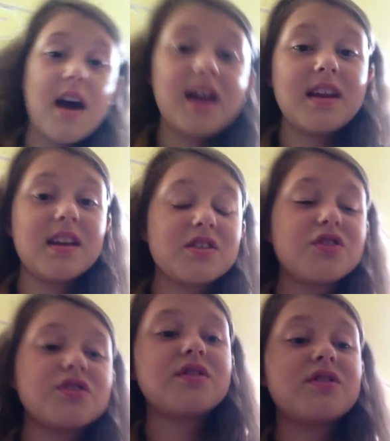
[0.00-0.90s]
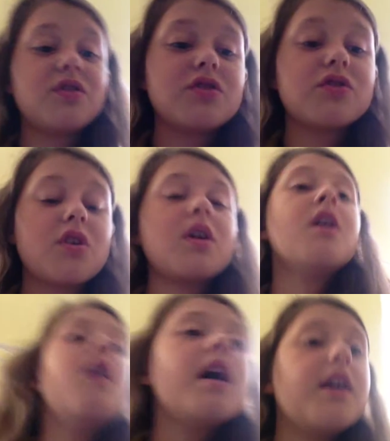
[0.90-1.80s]
and it's just so,
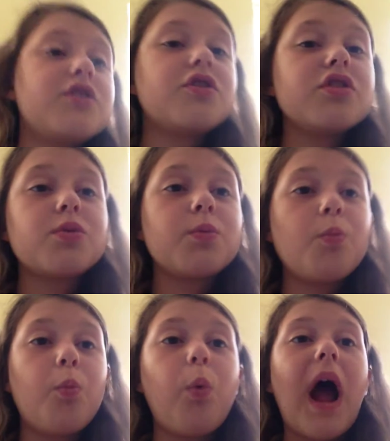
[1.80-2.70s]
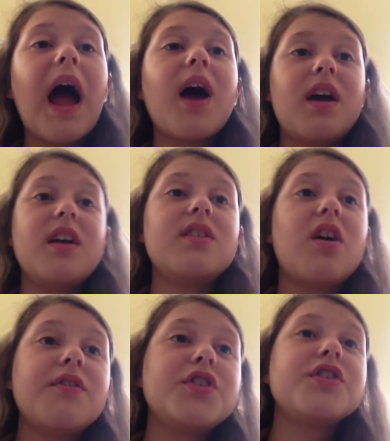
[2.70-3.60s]
it's just wow.
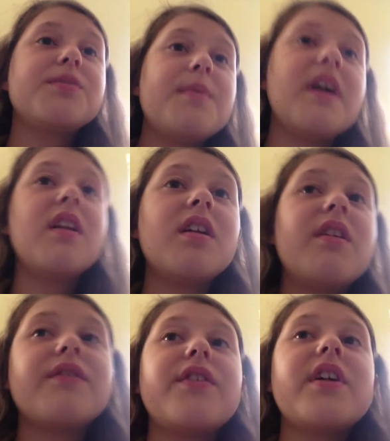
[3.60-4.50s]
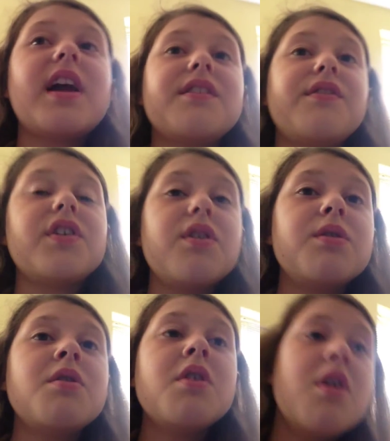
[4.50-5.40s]
I've just been for the last few